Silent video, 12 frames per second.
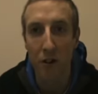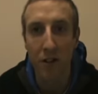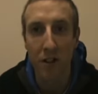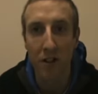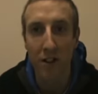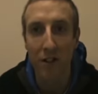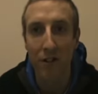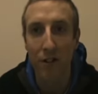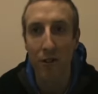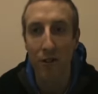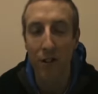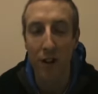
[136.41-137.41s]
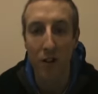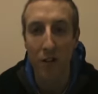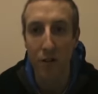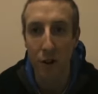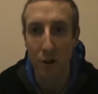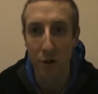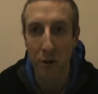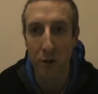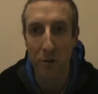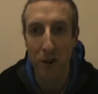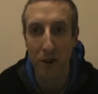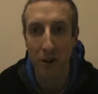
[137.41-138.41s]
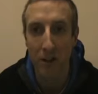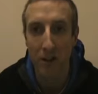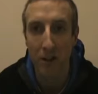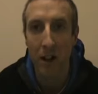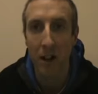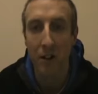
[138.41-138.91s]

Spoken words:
I've seen this very frequently with my clients.